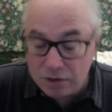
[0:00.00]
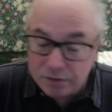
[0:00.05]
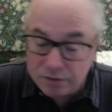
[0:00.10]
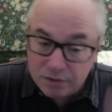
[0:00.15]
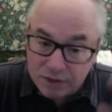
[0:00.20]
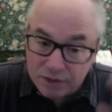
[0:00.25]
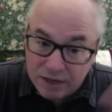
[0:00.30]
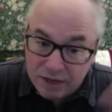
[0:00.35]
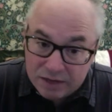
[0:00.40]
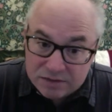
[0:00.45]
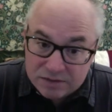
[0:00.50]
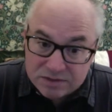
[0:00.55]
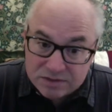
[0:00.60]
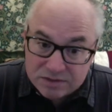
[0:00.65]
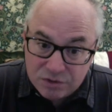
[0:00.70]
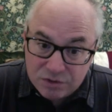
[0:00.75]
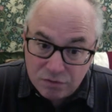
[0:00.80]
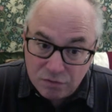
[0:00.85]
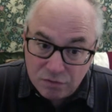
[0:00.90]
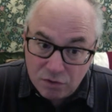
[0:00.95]
They're getting
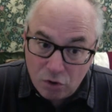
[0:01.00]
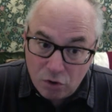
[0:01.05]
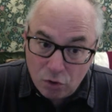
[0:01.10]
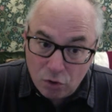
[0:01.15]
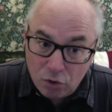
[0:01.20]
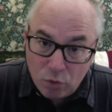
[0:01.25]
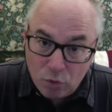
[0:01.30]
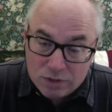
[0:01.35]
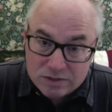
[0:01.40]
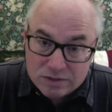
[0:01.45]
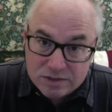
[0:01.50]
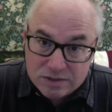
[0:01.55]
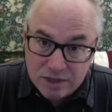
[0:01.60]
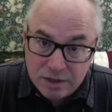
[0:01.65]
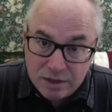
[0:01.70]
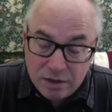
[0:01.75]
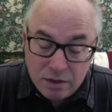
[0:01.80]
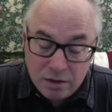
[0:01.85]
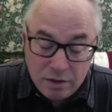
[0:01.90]
silver on Wednesday.